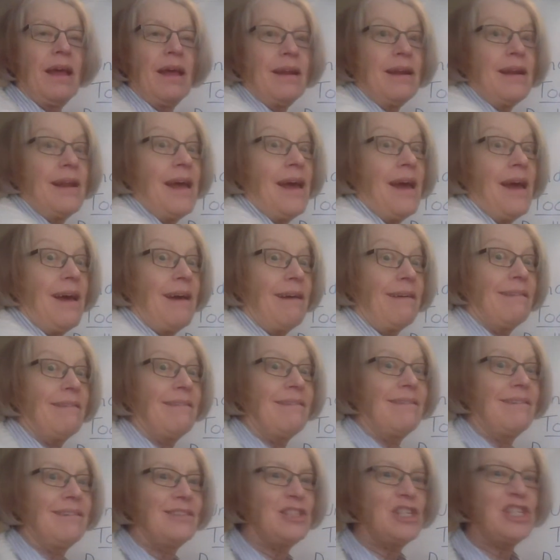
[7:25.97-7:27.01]
Now,
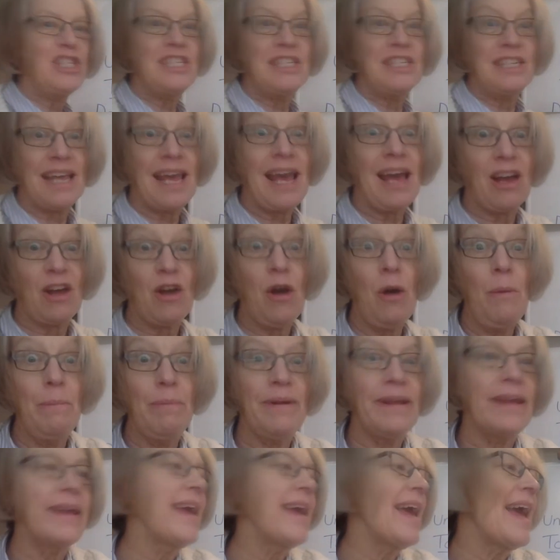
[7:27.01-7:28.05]
just to get
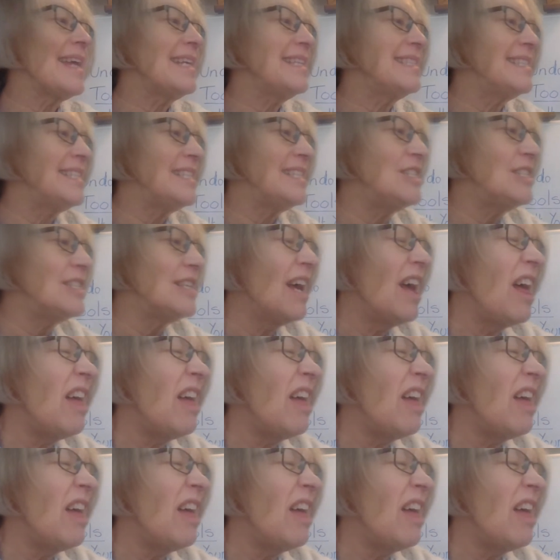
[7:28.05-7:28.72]
complicated,